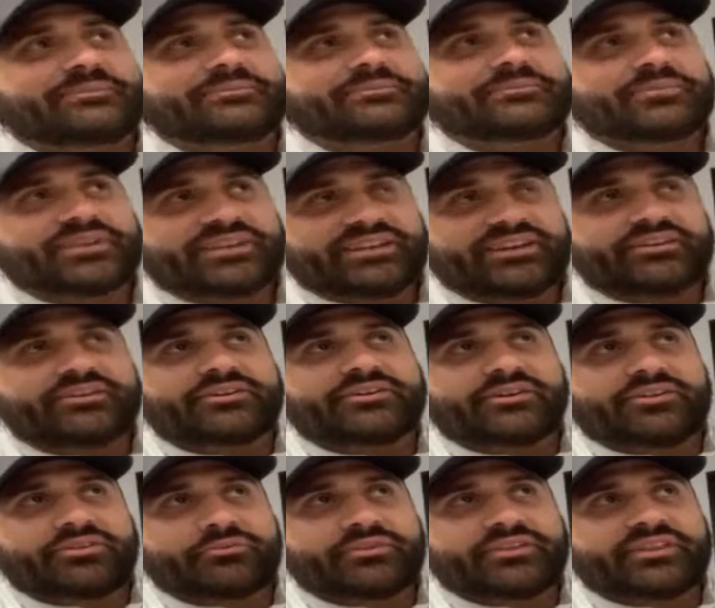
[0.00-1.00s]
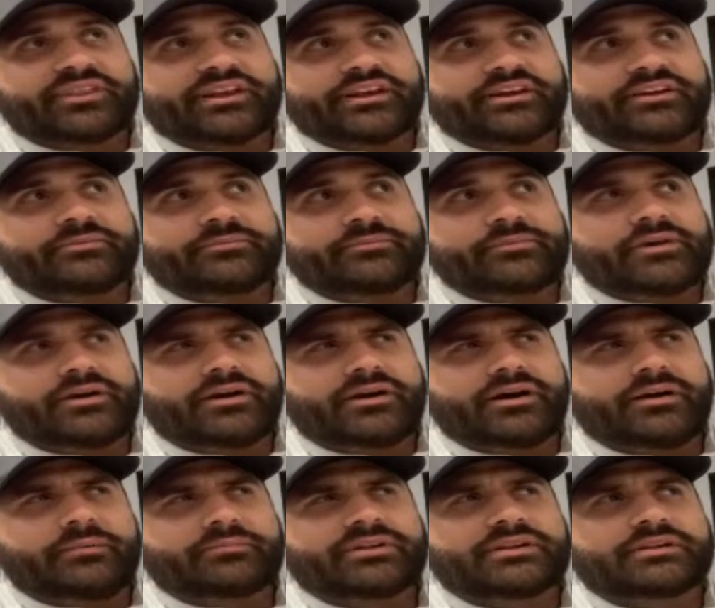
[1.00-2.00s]
We carried all three there.
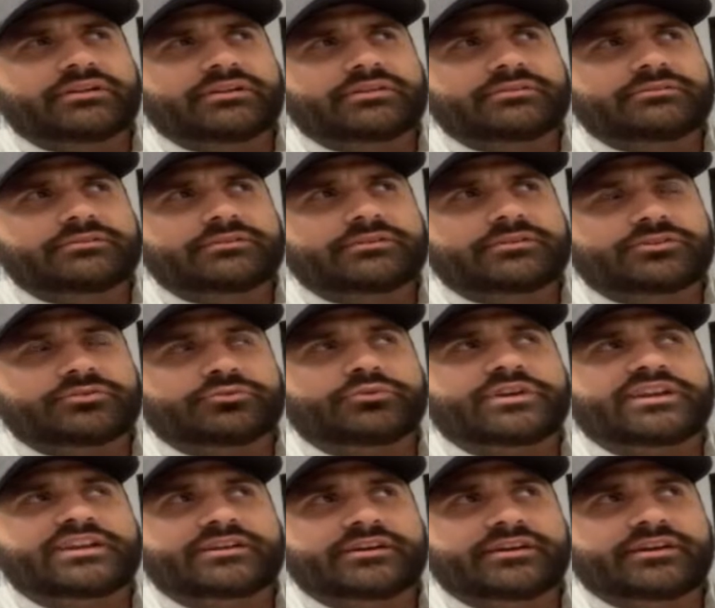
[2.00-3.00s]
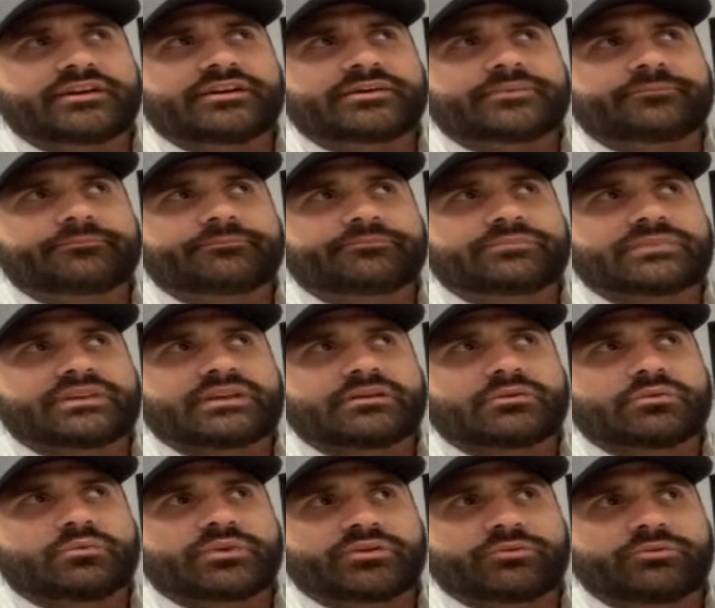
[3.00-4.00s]
Eureka,
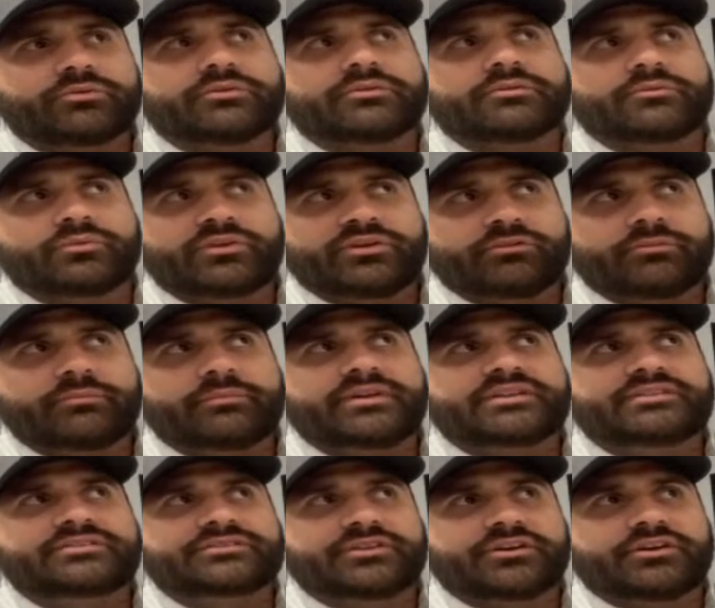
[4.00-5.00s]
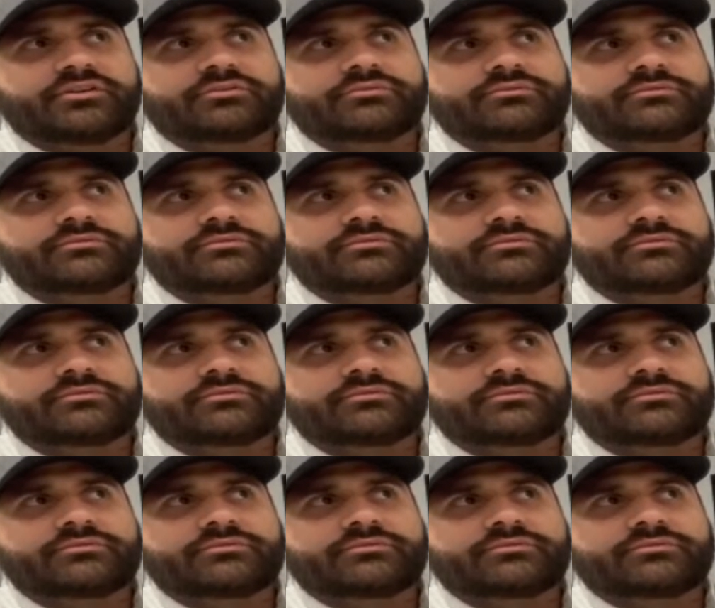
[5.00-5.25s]
we were mid zone.